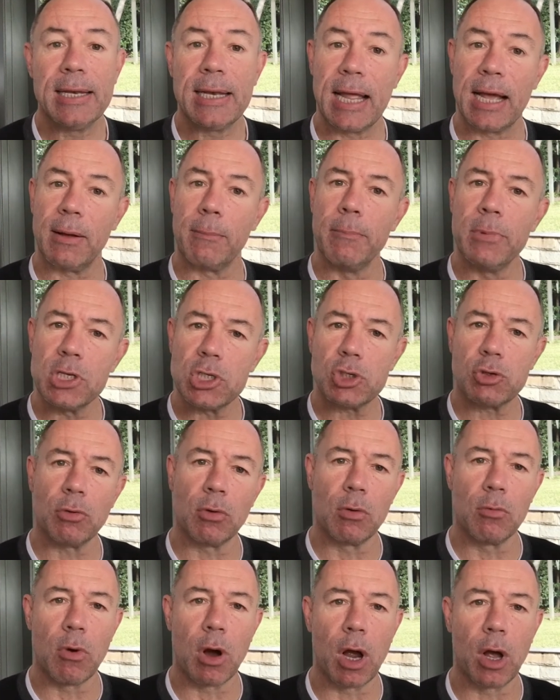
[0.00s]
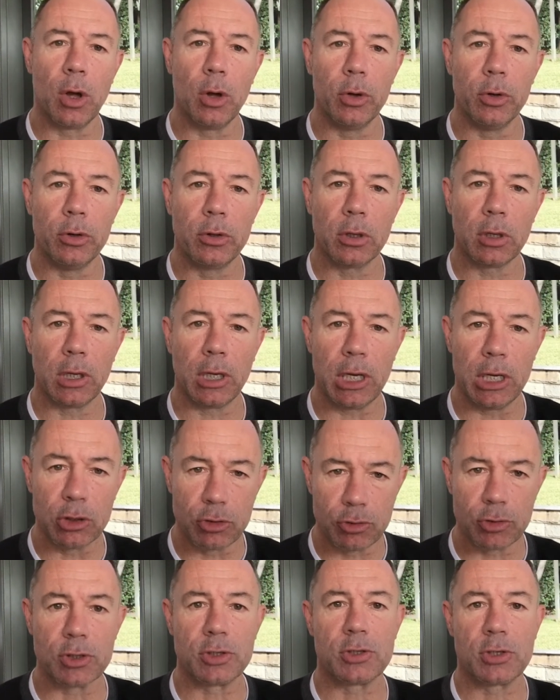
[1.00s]
Now, Mystery Road,
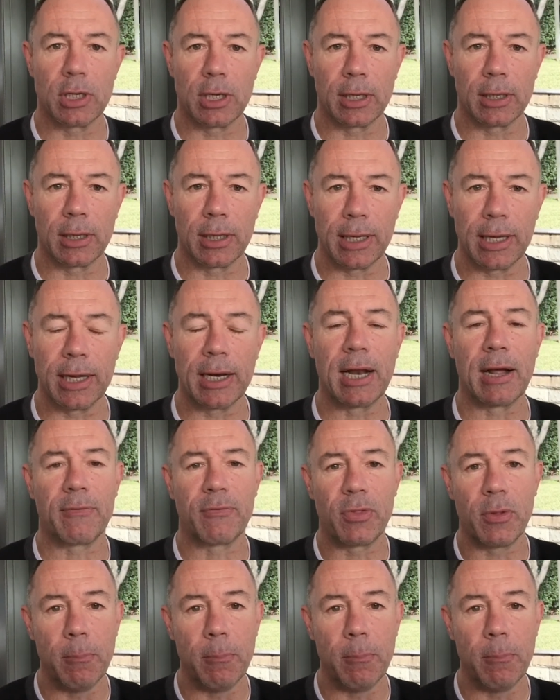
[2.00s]
interestingly enough,